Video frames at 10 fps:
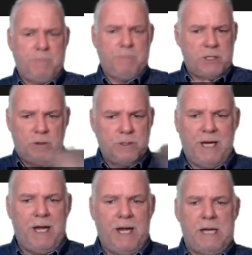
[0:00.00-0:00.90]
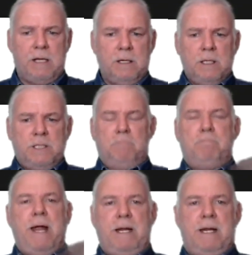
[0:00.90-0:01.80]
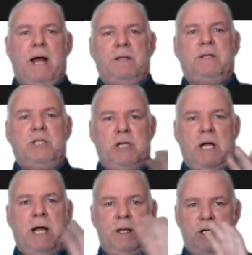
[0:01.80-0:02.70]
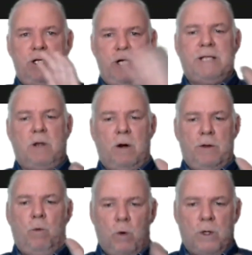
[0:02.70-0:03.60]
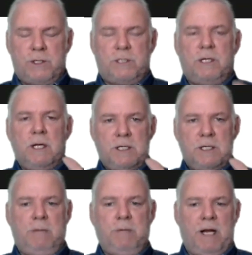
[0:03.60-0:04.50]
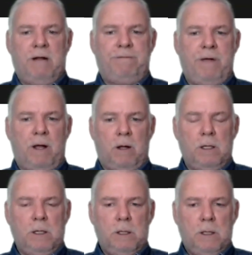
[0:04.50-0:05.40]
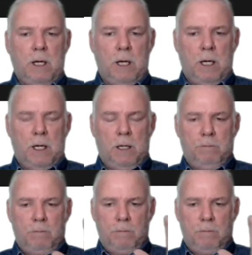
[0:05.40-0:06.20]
I'm not sure there's any debate now that the Jets are the worst team in the NFL. I